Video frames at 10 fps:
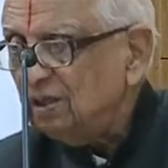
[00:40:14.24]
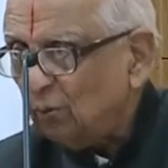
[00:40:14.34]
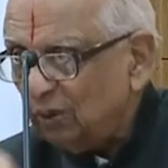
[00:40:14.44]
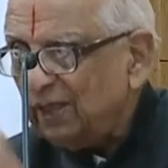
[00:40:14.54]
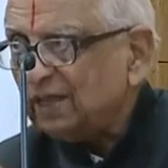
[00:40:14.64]

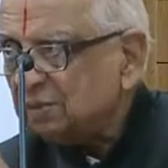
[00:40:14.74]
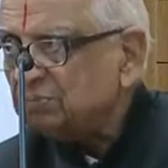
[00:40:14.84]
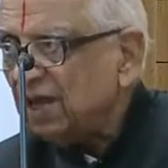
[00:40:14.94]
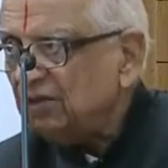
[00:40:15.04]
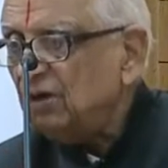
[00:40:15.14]
The only
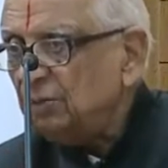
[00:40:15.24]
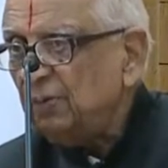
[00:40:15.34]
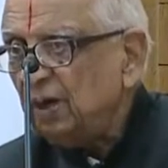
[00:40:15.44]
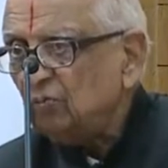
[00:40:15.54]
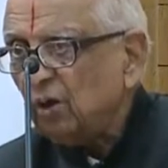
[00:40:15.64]
exception I
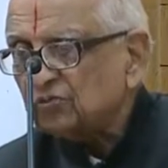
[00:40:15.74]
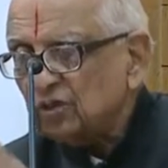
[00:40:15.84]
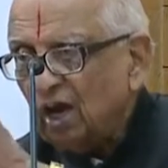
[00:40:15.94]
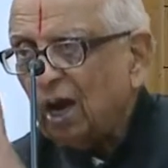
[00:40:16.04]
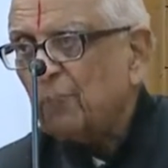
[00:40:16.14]
made
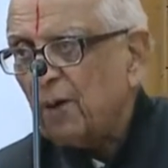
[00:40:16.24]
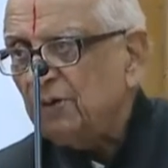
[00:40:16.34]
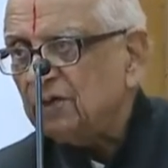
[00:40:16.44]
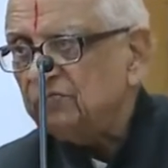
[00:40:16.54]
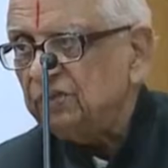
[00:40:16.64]
was
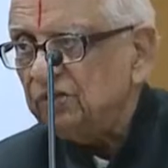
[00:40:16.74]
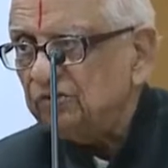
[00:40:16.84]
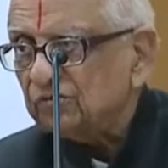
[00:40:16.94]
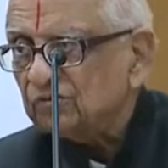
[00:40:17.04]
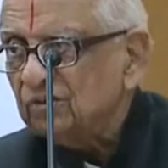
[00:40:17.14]
appointment of
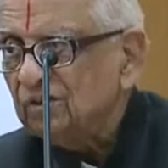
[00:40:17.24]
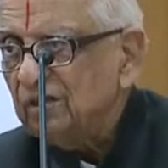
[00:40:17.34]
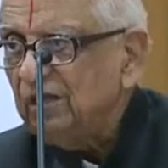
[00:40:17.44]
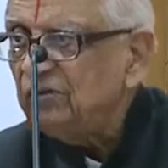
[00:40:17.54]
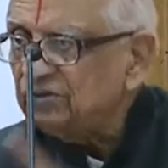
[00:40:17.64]
judges,
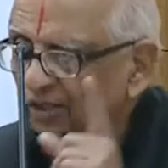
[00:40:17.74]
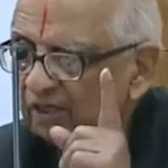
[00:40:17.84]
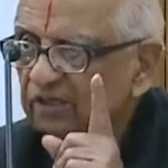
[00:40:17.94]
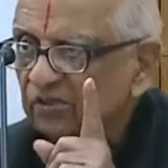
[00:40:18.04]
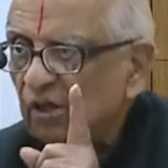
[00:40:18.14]
in which the
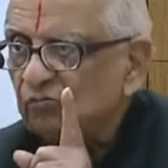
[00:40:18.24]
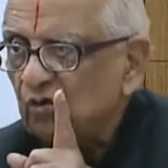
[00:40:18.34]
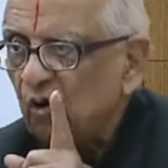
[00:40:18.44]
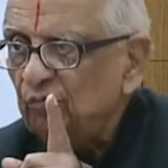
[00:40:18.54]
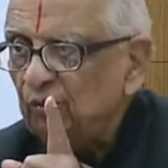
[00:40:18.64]
judges have
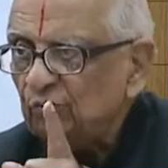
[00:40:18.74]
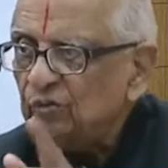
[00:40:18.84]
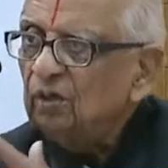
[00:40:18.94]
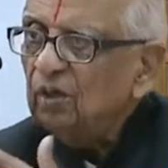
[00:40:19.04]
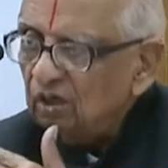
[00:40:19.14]
strong
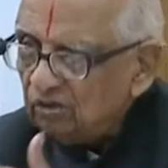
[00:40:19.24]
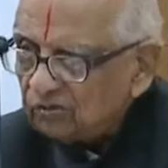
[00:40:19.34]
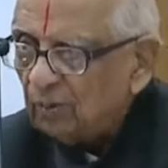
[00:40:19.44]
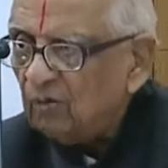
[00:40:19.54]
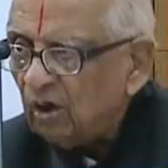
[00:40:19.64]
views,
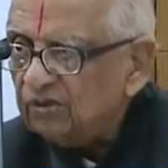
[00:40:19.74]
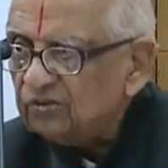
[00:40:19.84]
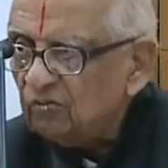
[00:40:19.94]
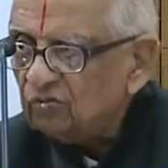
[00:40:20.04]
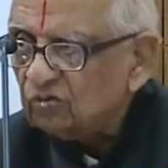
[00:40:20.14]
some
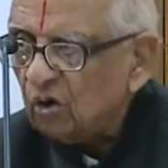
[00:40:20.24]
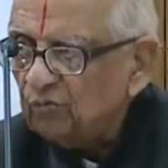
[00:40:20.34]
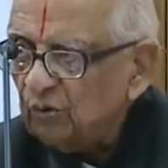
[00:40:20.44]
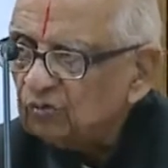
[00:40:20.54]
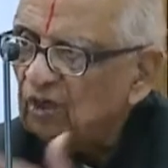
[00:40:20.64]
lawyers have
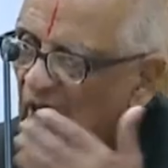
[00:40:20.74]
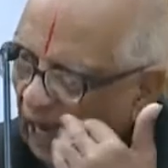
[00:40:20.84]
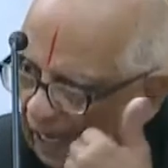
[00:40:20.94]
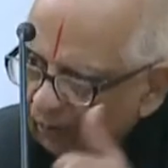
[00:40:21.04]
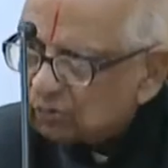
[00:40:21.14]
strong views,
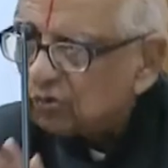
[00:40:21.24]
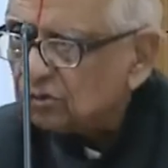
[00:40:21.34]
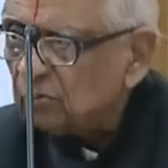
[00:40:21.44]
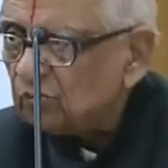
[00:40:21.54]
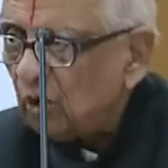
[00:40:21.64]
I have also
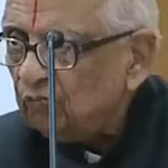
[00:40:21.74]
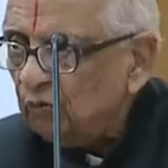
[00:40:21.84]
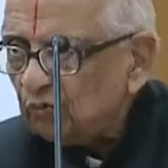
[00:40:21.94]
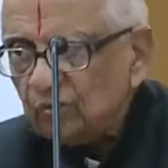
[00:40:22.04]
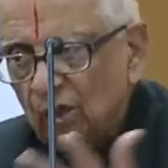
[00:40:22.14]
some strong
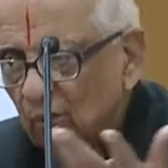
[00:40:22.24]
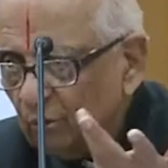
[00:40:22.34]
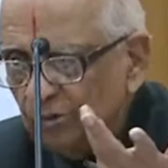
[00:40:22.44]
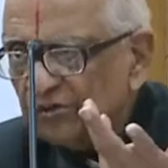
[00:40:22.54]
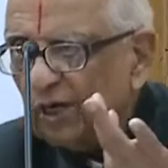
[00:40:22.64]
views.
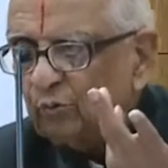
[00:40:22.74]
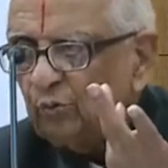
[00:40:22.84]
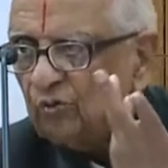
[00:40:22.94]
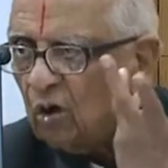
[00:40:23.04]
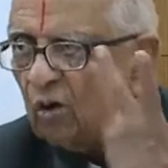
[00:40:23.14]
Who is right,
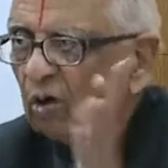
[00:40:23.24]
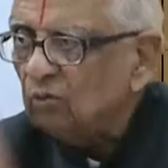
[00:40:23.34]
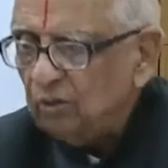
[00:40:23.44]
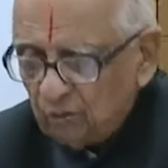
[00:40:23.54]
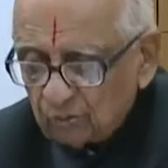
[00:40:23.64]
who is wrong, God
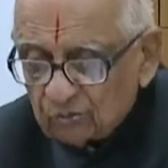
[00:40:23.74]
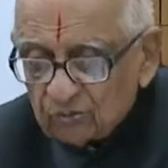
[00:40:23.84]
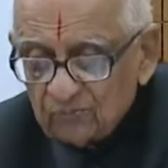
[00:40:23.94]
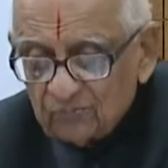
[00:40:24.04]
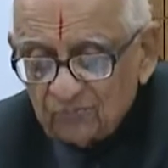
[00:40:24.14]
only knows.